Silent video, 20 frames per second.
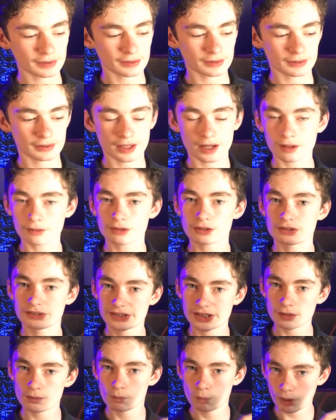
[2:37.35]
Now you
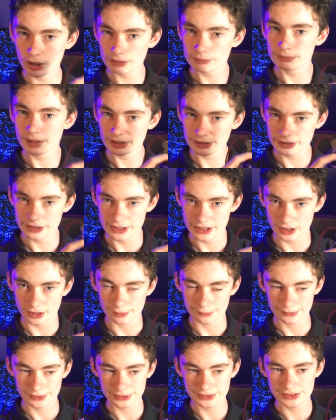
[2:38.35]
see one button here.
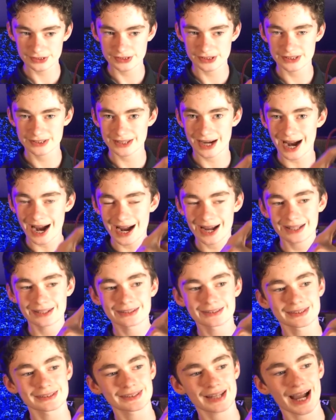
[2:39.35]
This is
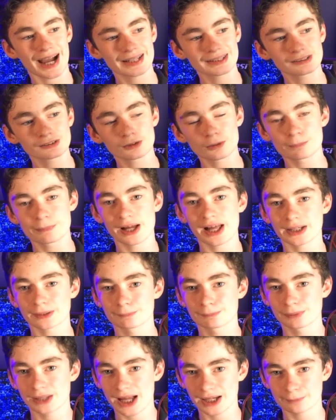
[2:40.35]
a tiny little
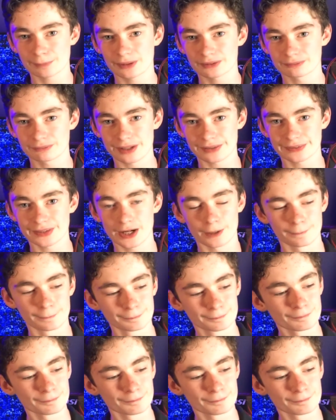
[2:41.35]
black button right there.